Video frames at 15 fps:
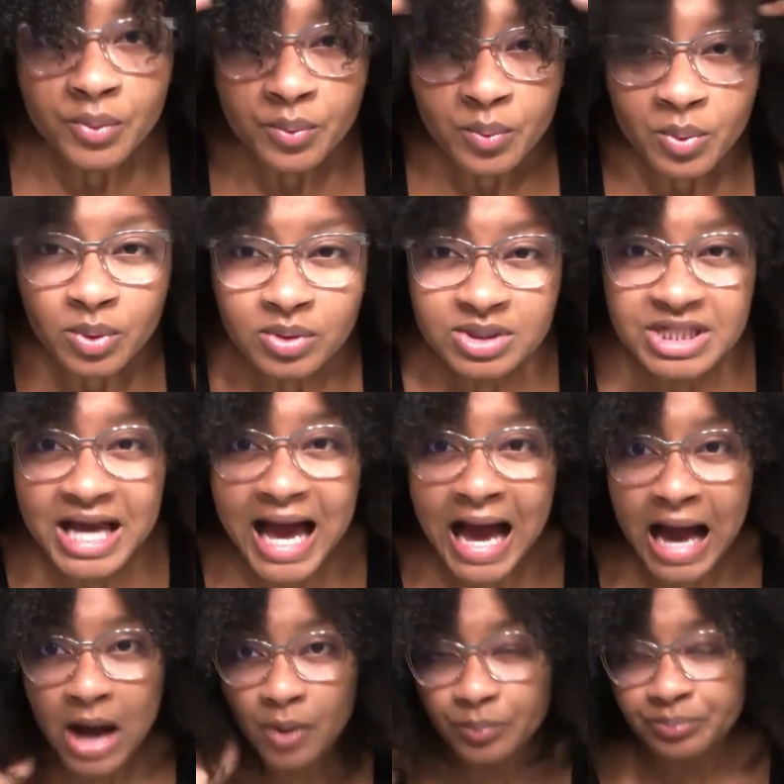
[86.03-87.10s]
Woo
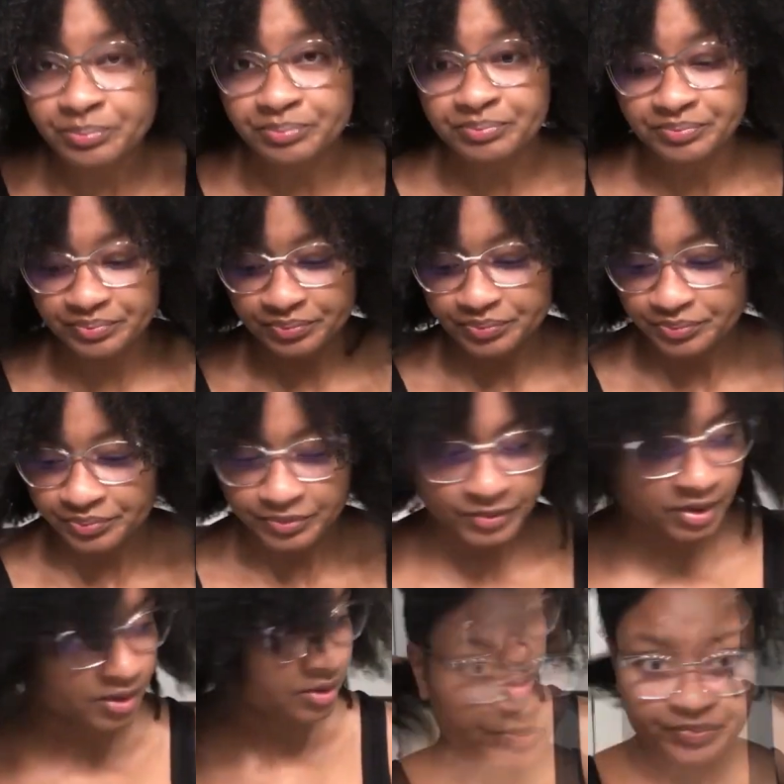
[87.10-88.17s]
chow.
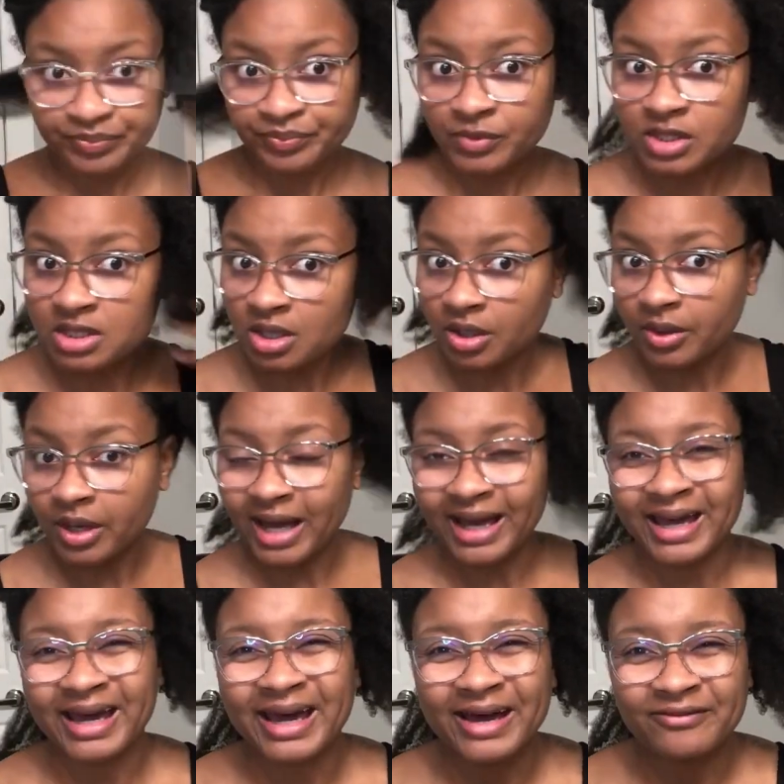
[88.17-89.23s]
So I
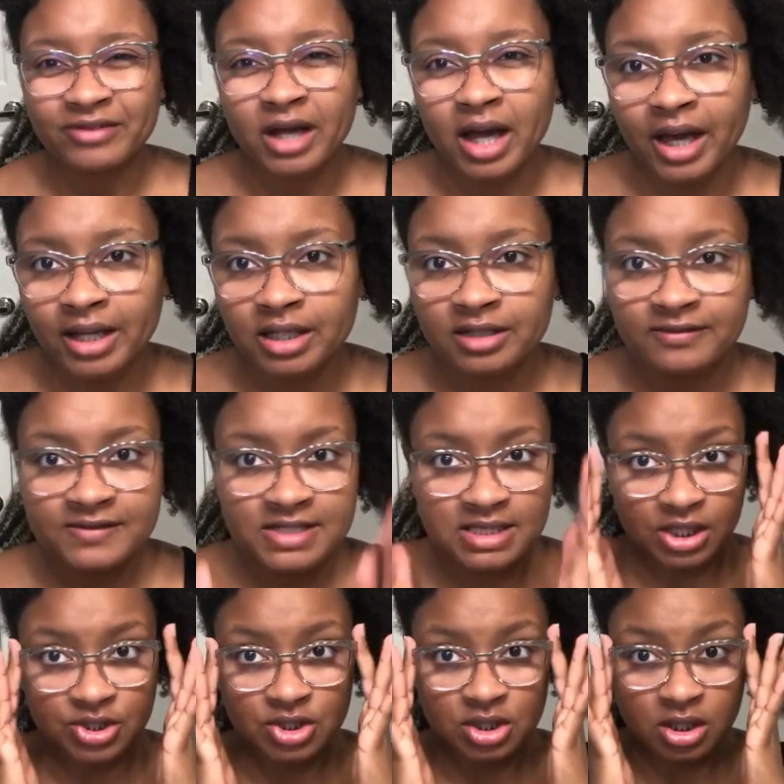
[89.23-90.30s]
have kind of
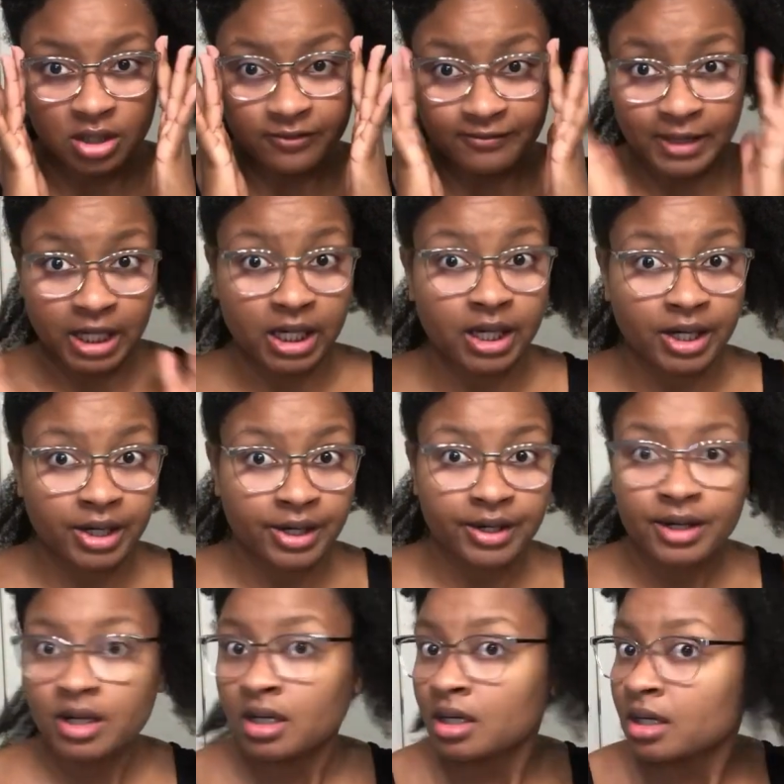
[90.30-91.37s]
sectioned off my hair.
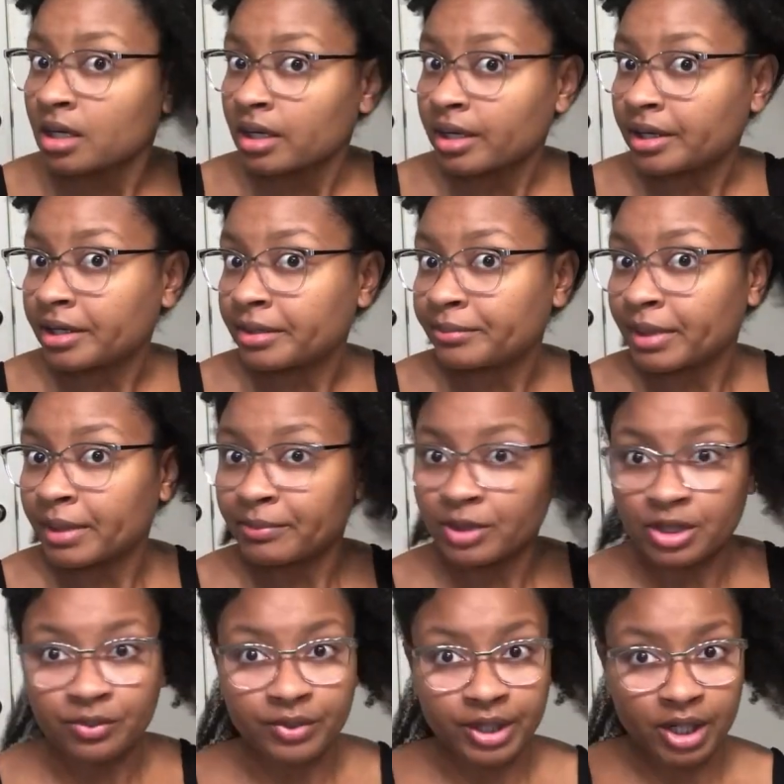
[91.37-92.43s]
I'm
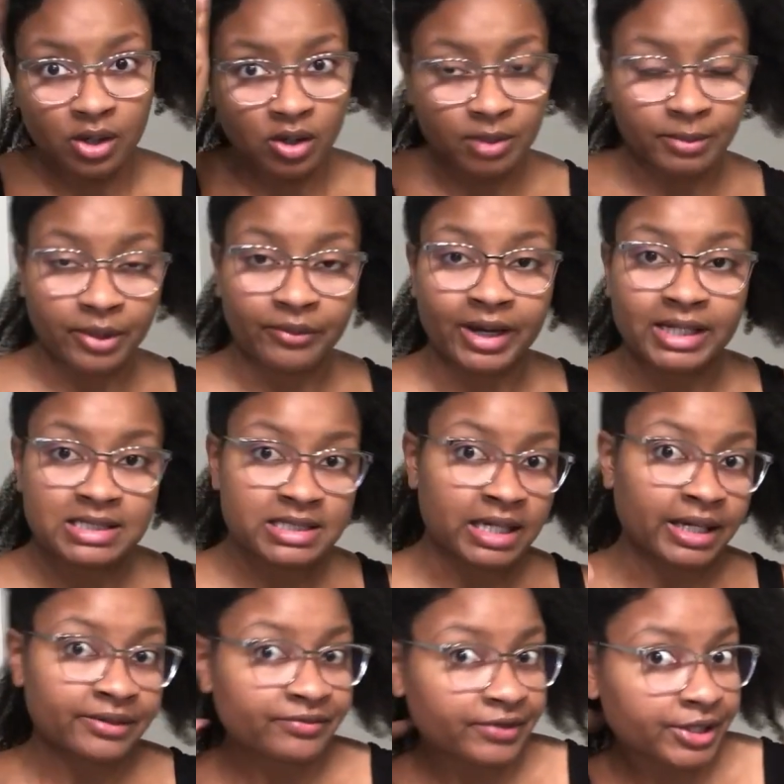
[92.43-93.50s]
gonna work on my right
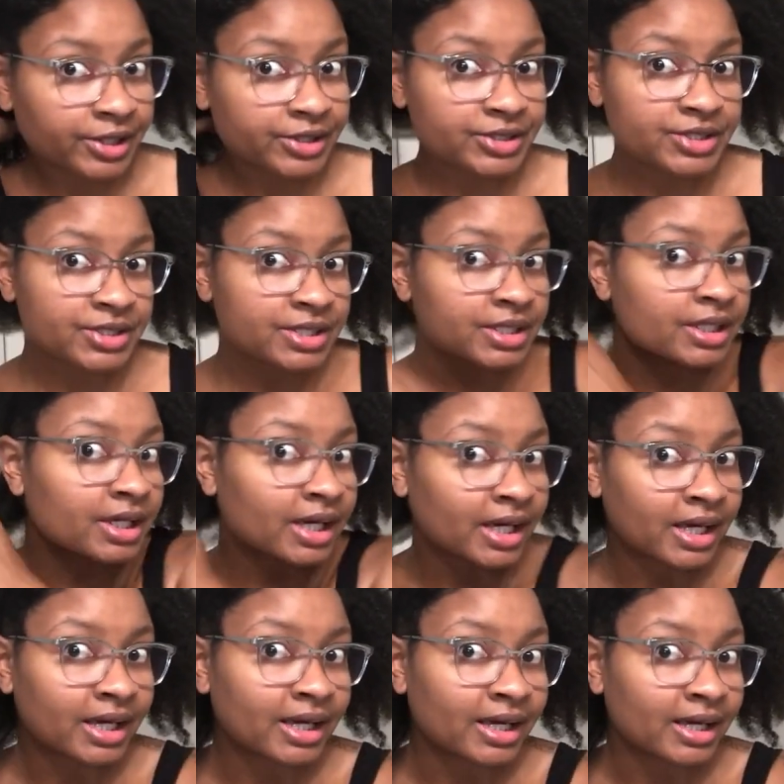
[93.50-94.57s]
side first,
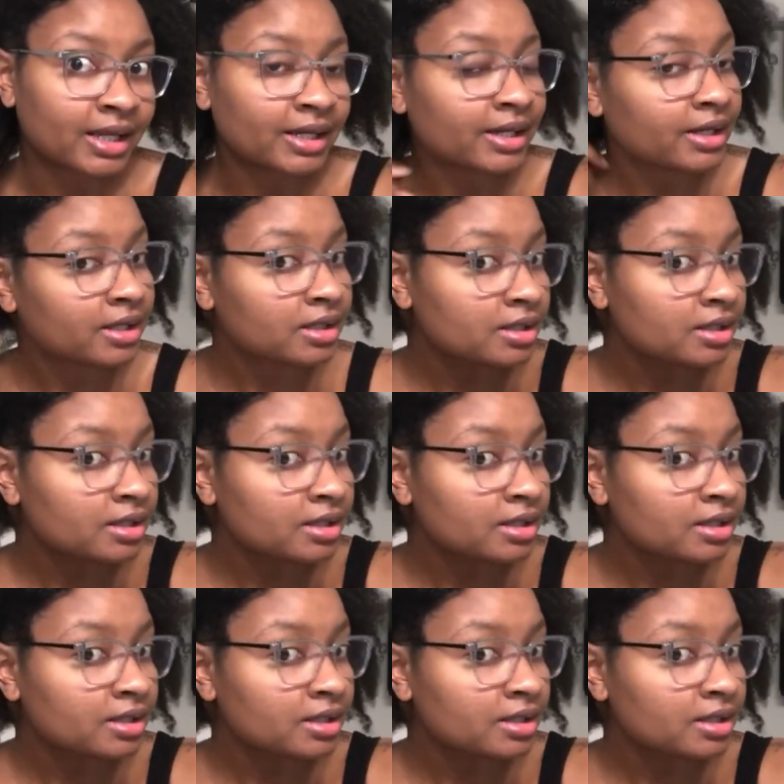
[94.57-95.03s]
and